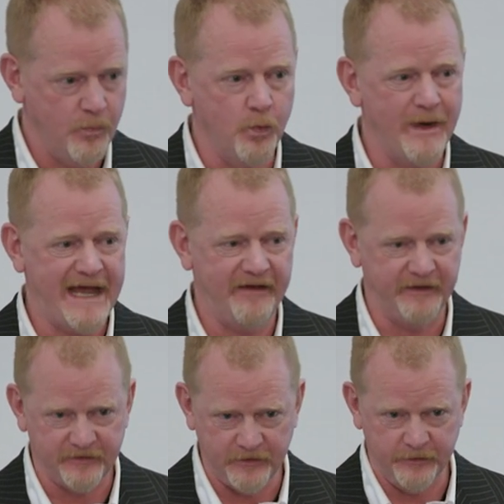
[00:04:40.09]
We have an
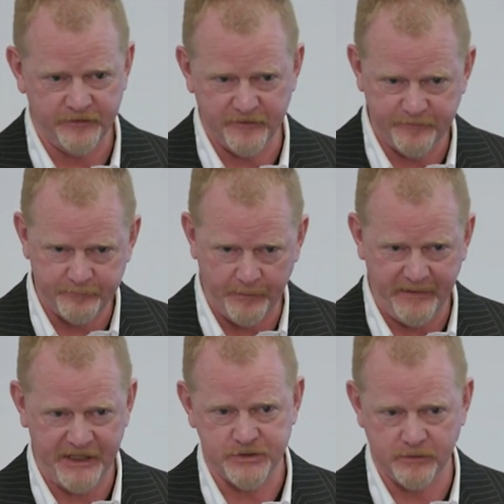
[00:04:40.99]
exclusive,
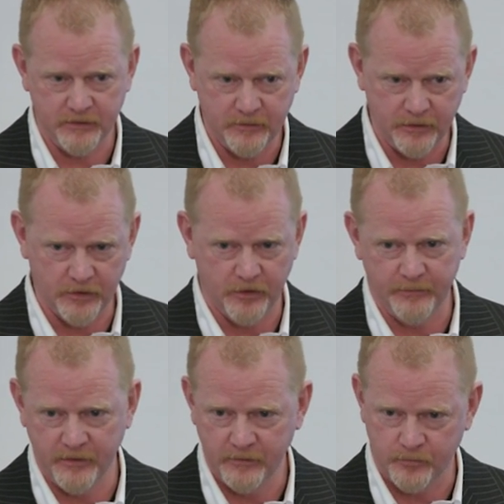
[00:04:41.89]
perpetual,
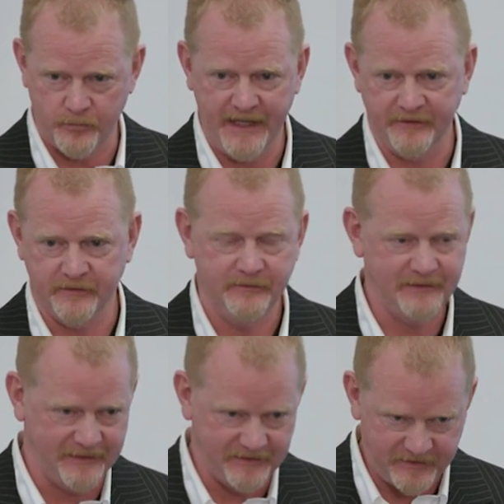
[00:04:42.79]
global right
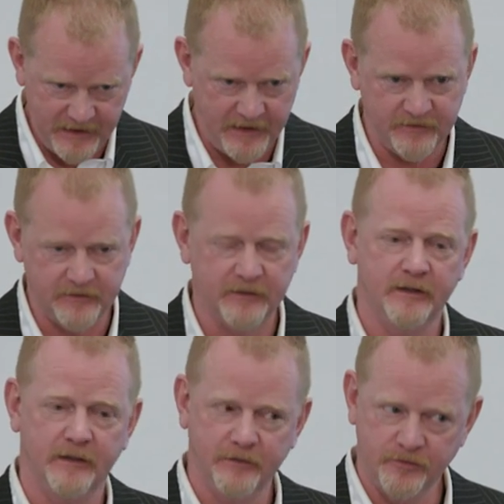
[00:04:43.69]
to this yeast
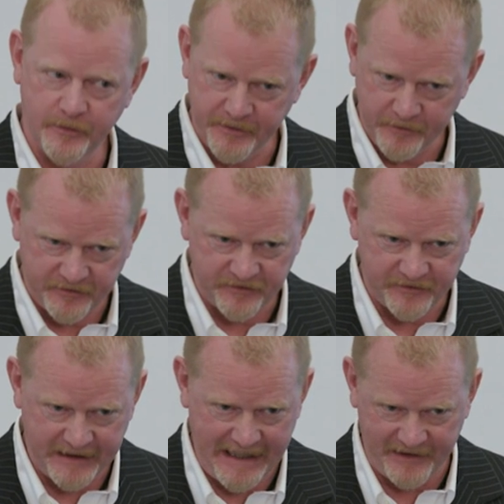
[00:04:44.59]
to produce
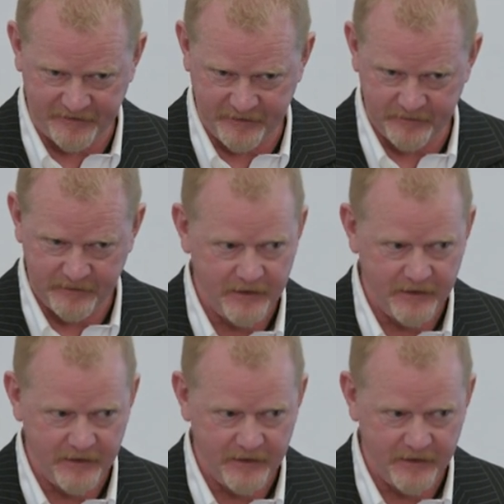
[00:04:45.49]
succinic acid.